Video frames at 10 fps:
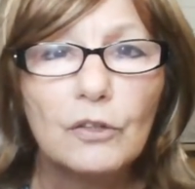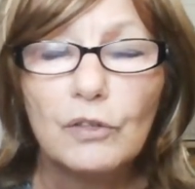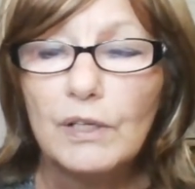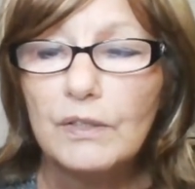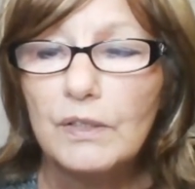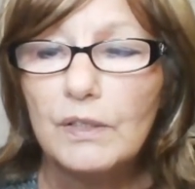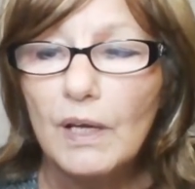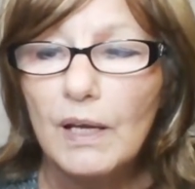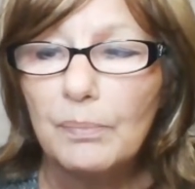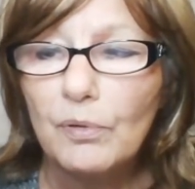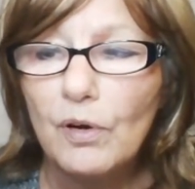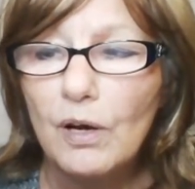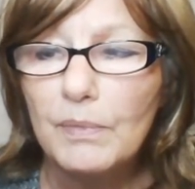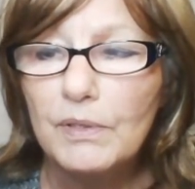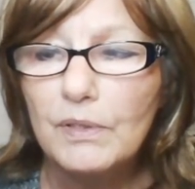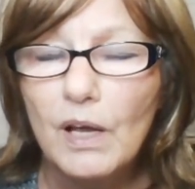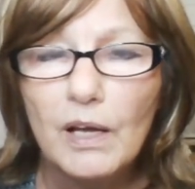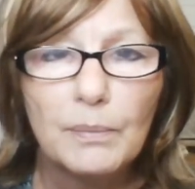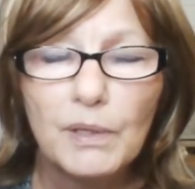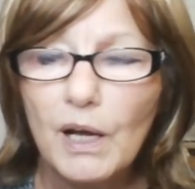Just as I promised,
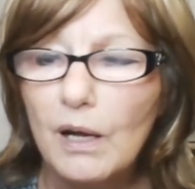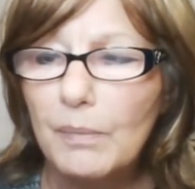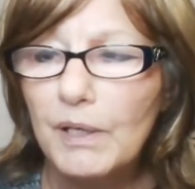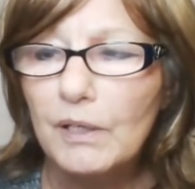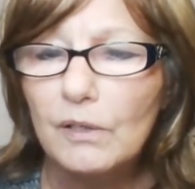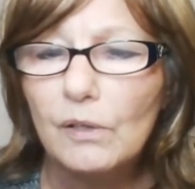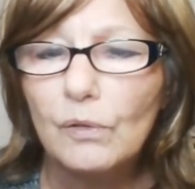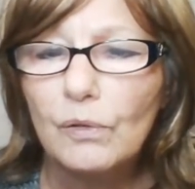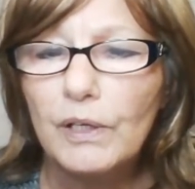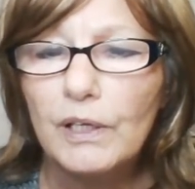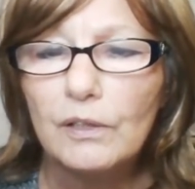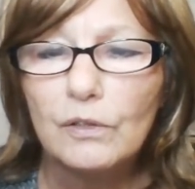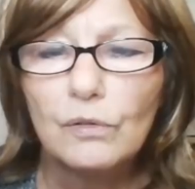I am coming in glory